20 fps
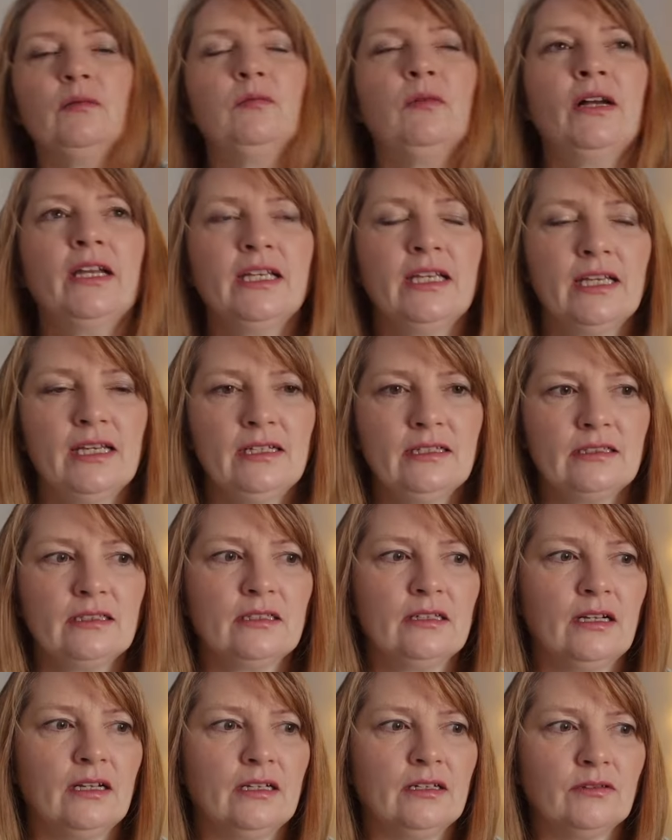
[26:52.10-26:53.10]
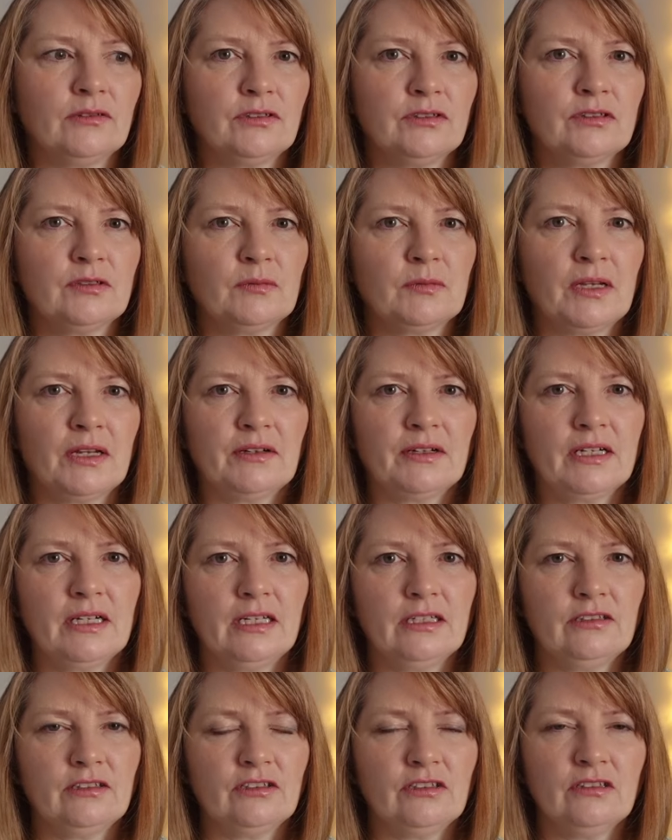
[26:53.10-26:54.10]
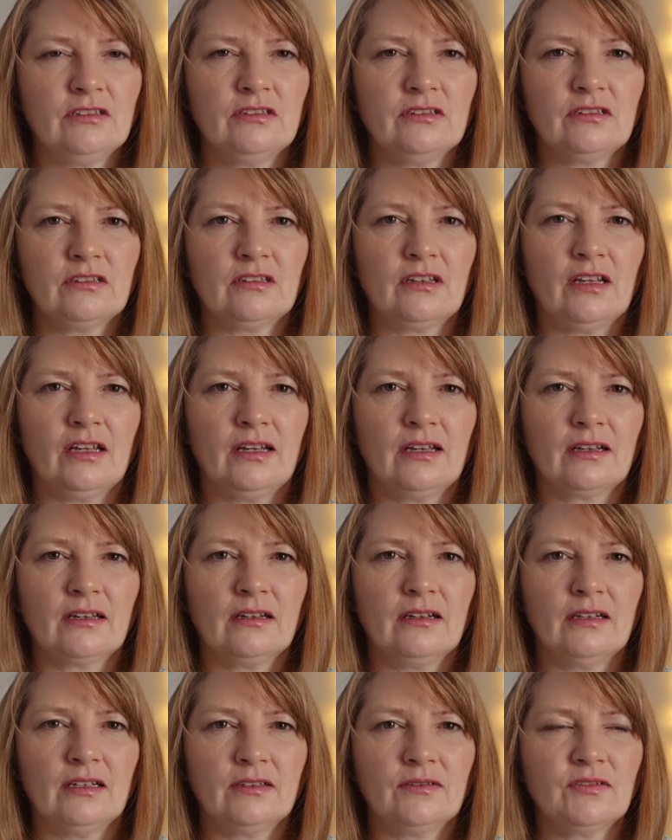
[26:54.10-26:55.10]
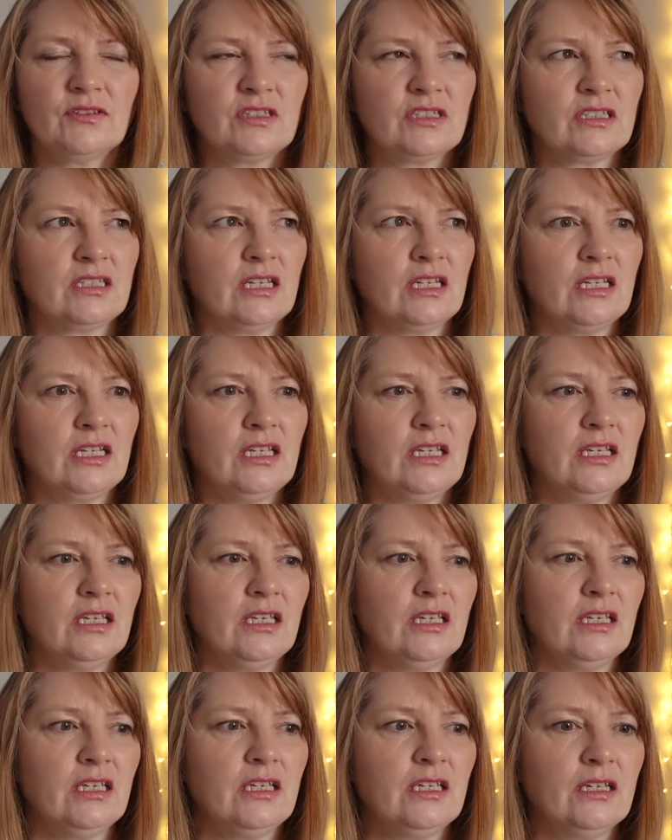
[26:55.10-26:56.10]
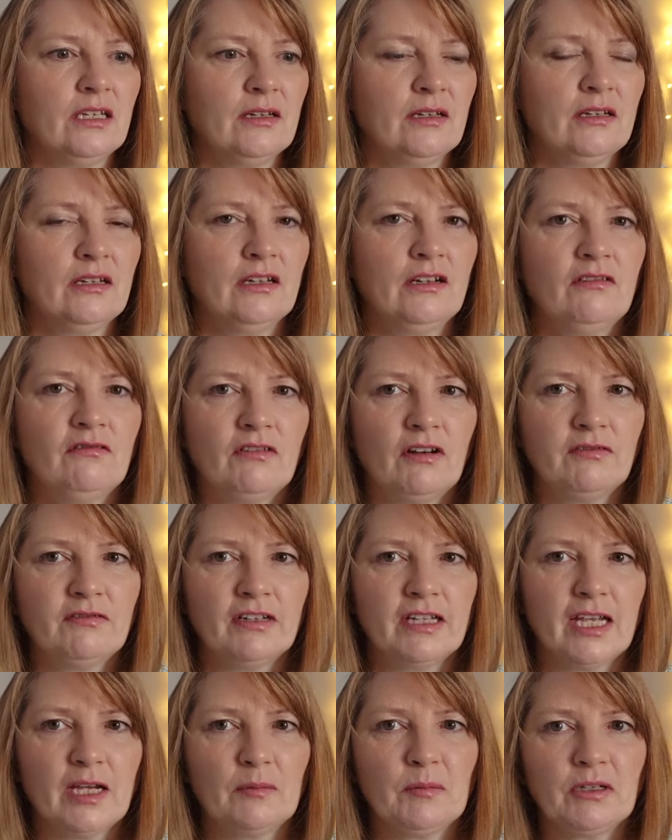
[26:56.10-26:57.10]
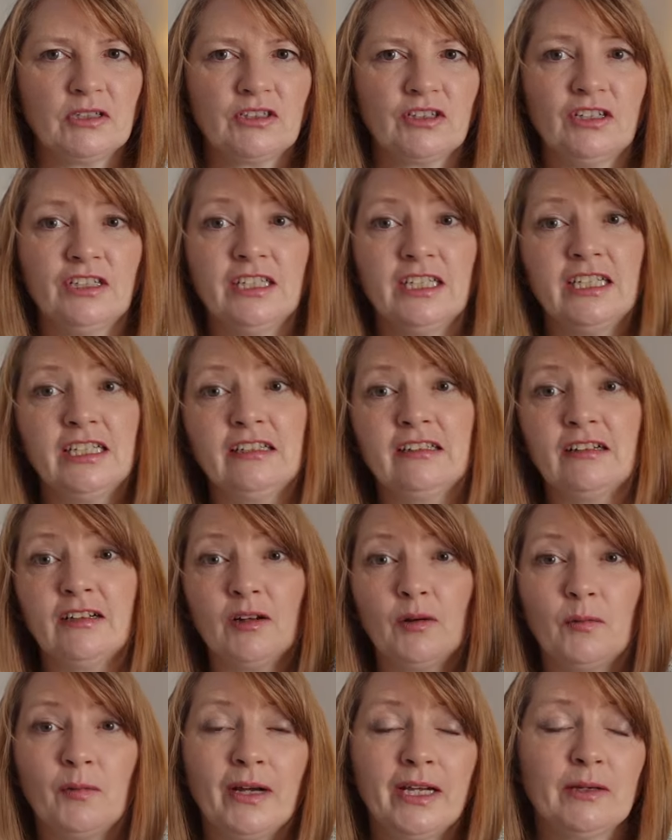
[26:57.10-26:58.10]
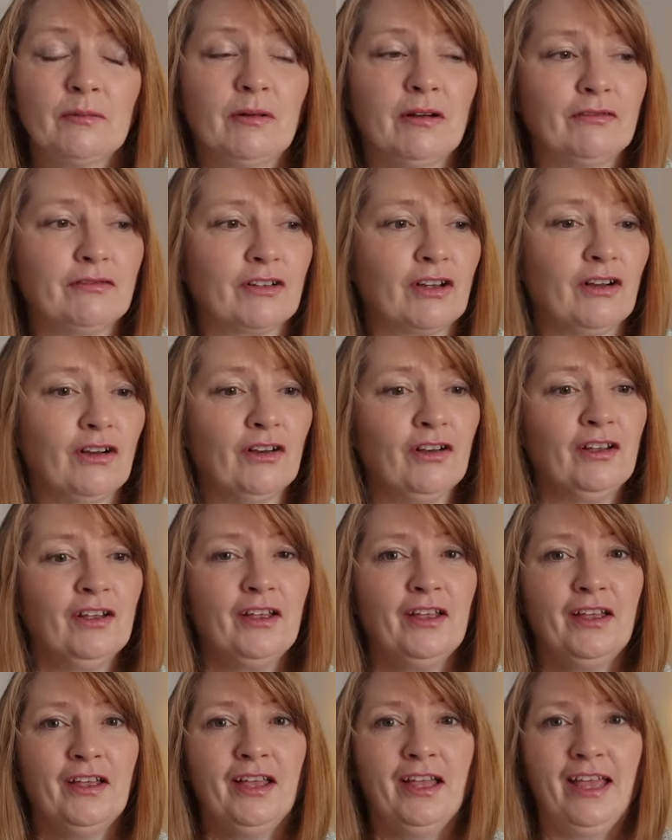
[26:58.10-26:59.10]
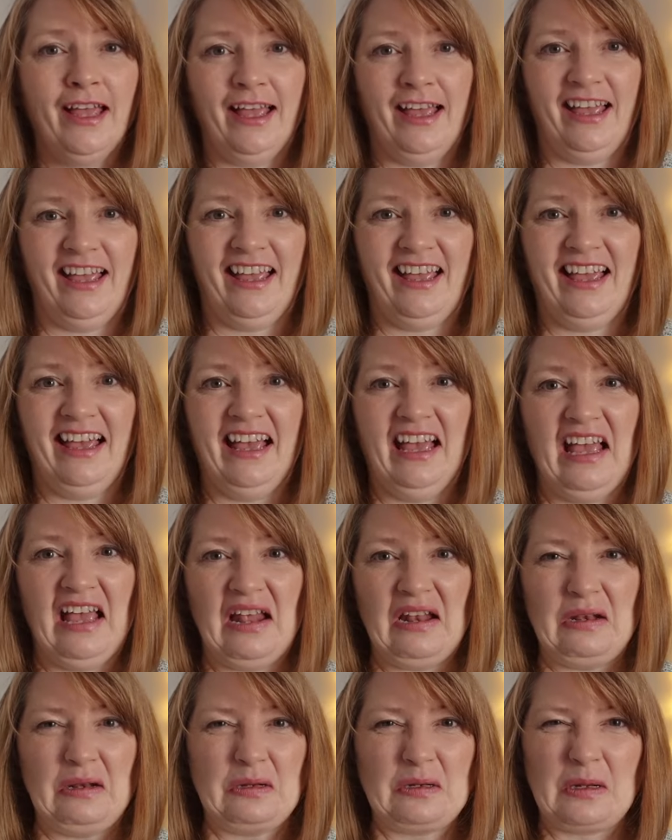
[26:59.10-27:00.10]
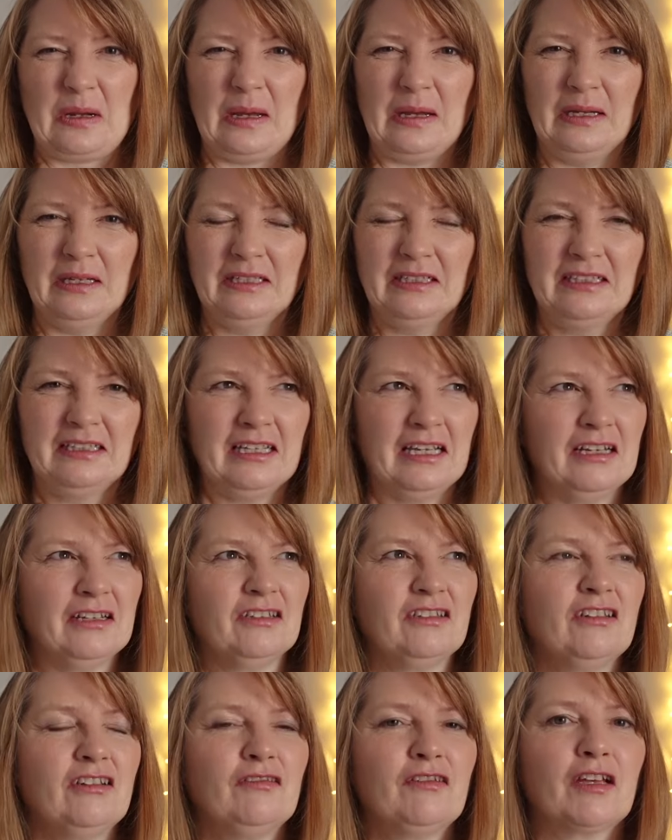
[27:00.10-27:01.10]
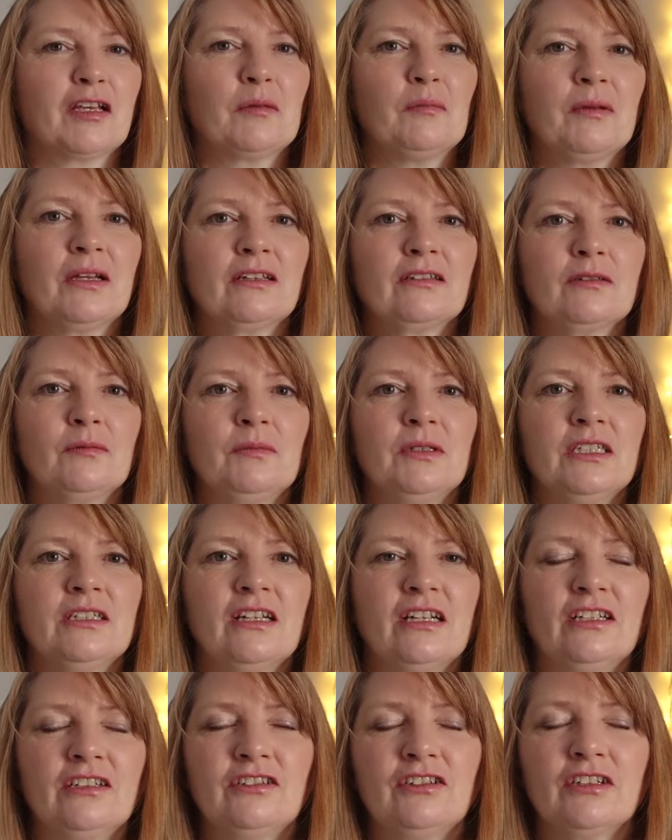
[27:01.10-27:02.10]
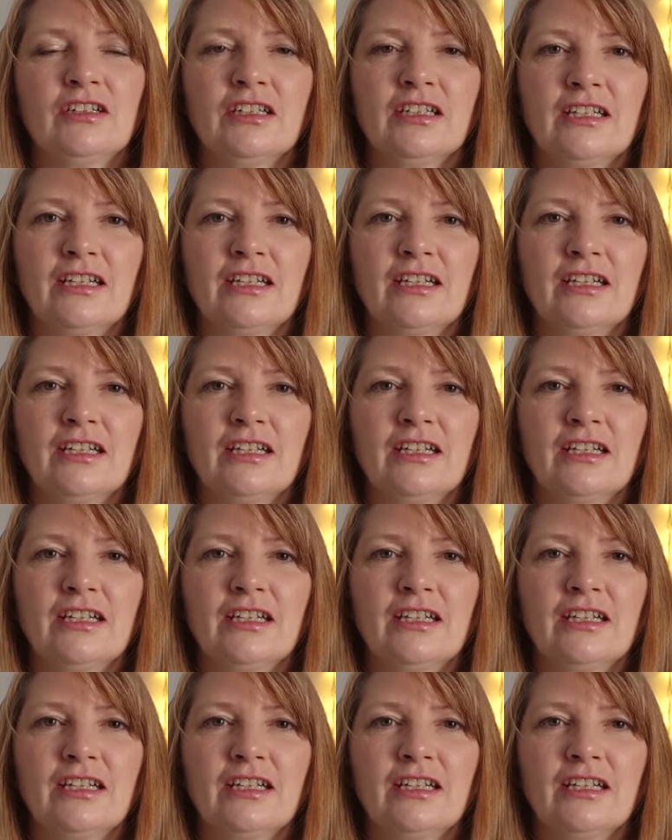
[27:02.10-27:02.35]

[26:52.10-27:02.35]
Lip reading: weigh it and I'll do some calculations and kind of see roughly how much I need, and I'll weigh what I've got. And yeah, see if I can make some intelligent